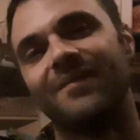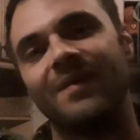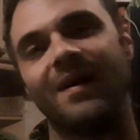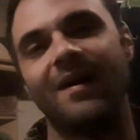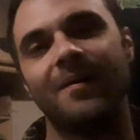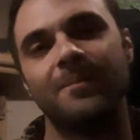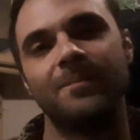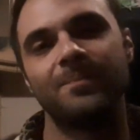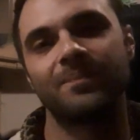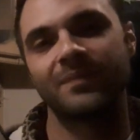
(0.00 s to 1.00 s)
but
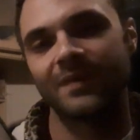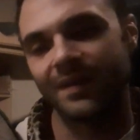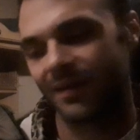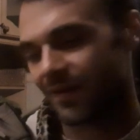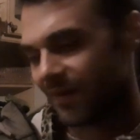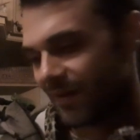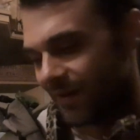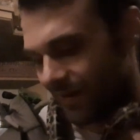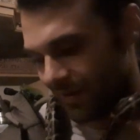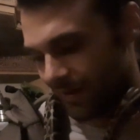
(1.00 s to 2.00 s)
um,
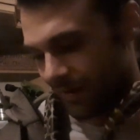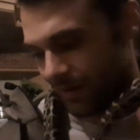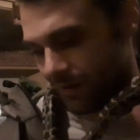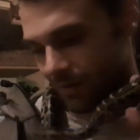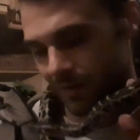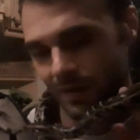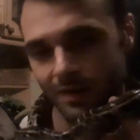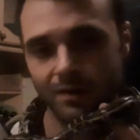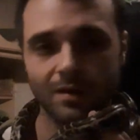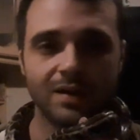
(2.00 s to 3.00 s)
yeah, I'll let
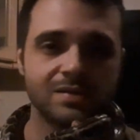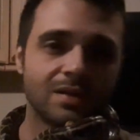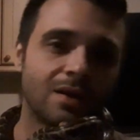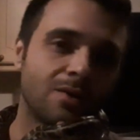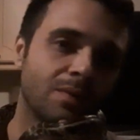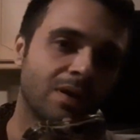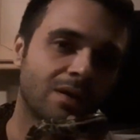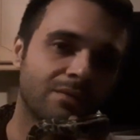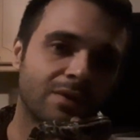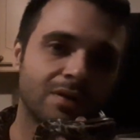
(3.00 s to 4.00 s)
you guys know when
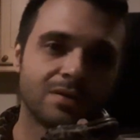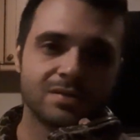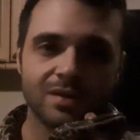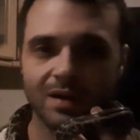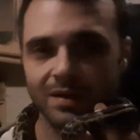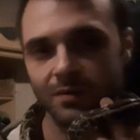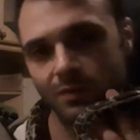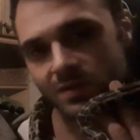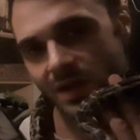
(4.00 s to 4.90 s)
I've uh, decided what's